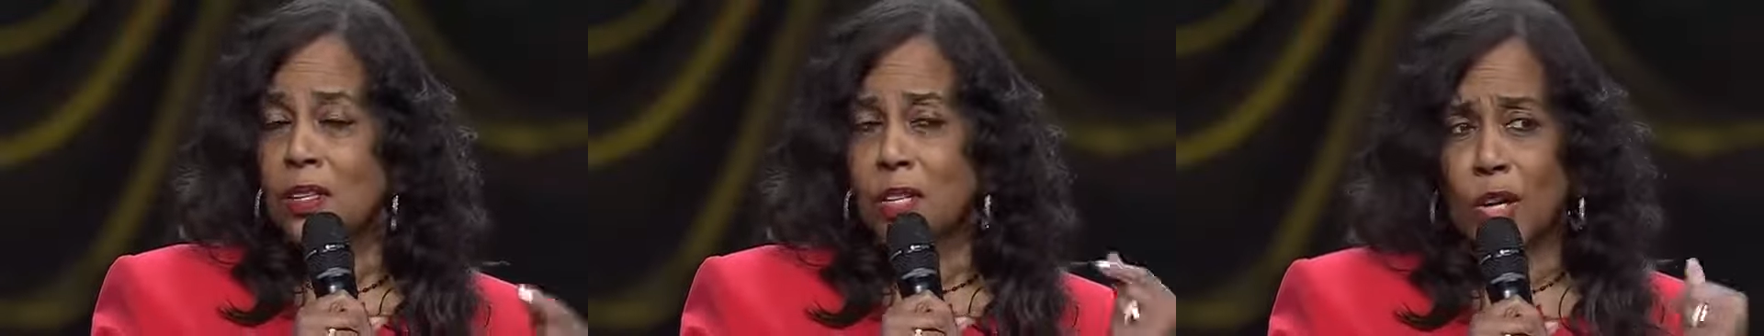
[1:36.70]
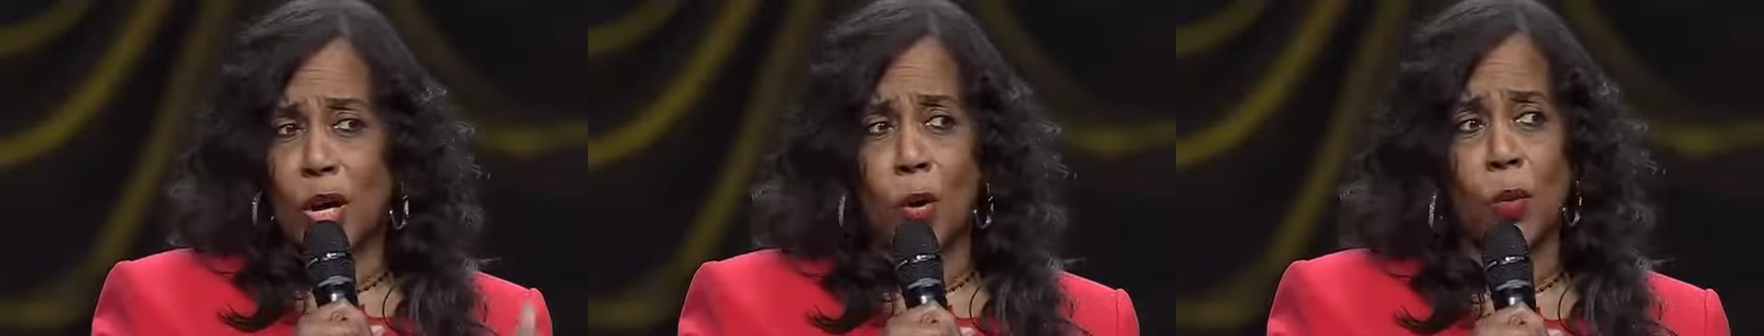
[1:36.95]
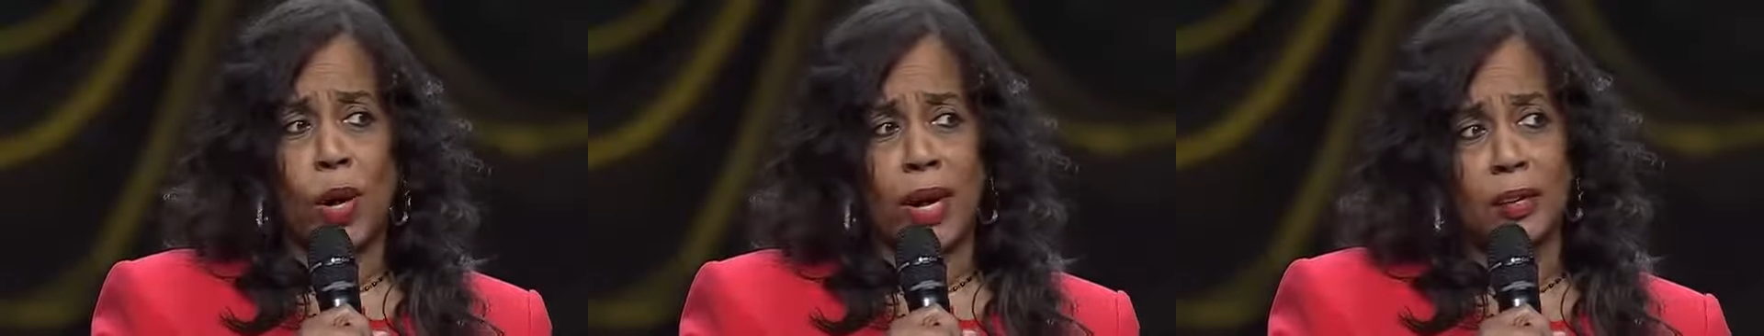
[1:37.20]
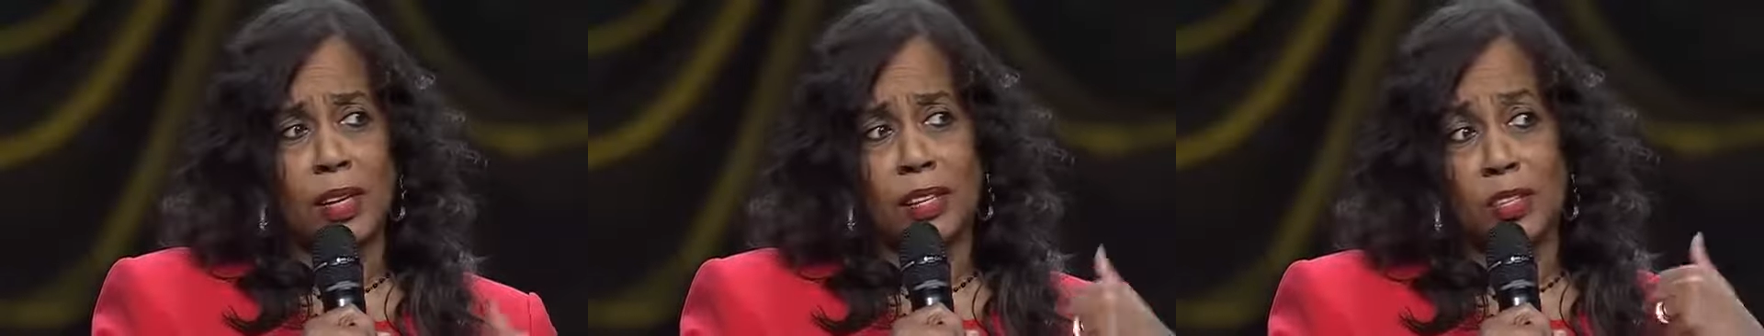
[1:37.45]
to go
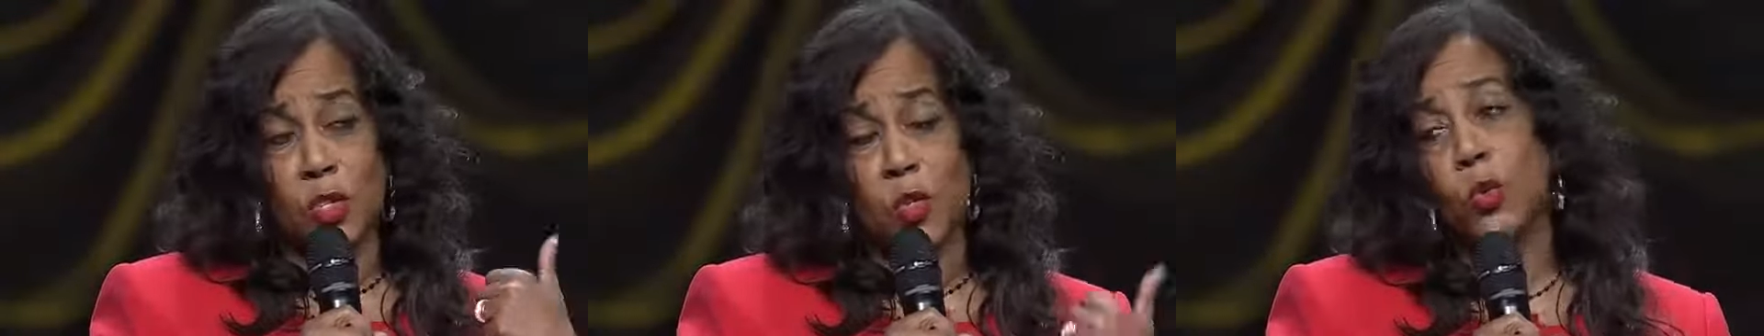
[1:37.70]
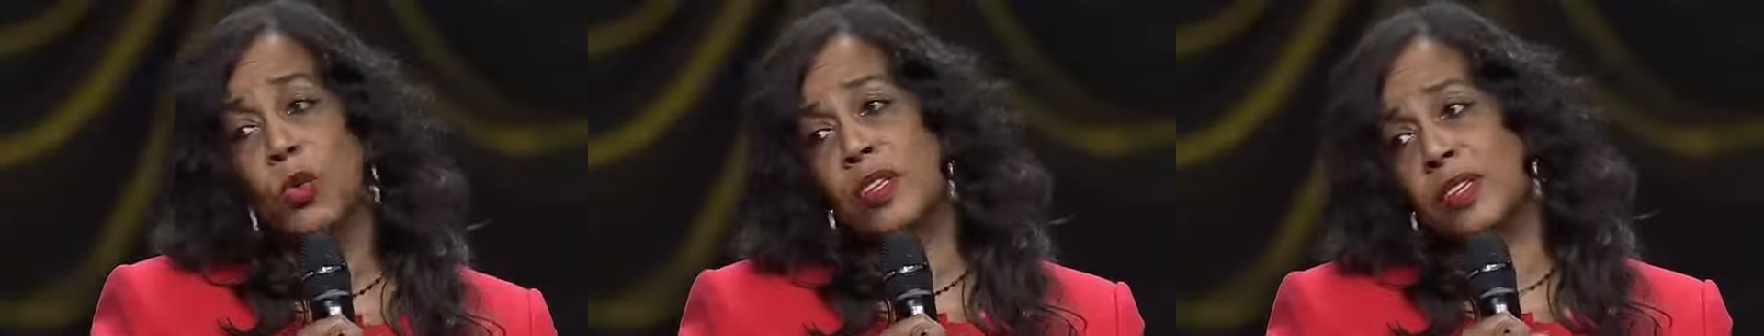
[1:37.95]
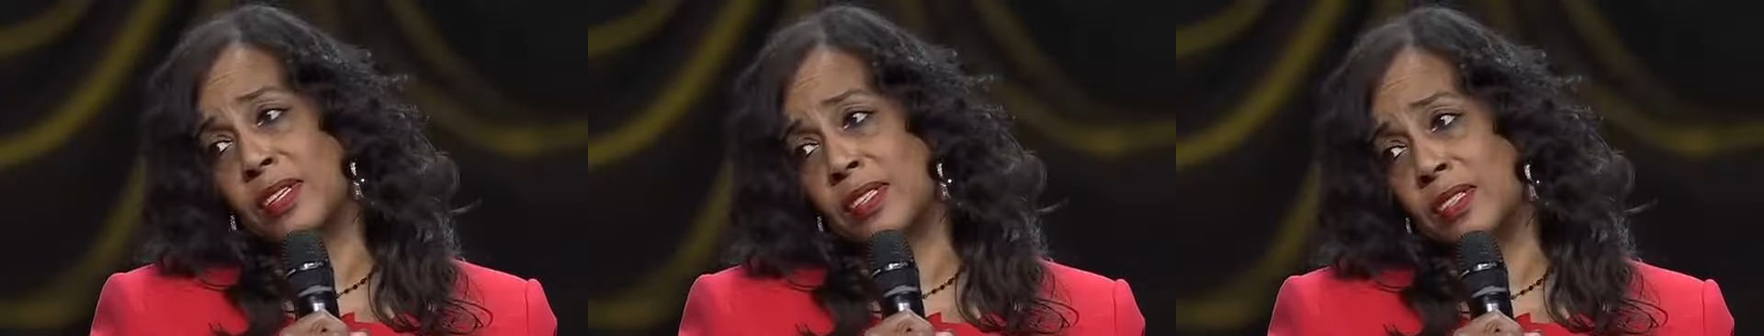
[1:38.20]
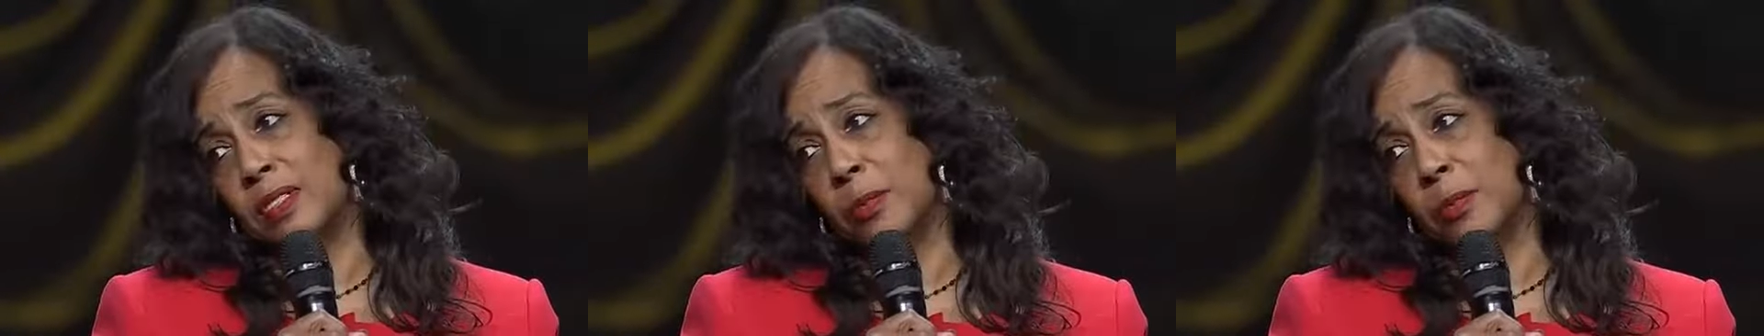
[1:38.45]
and endure this,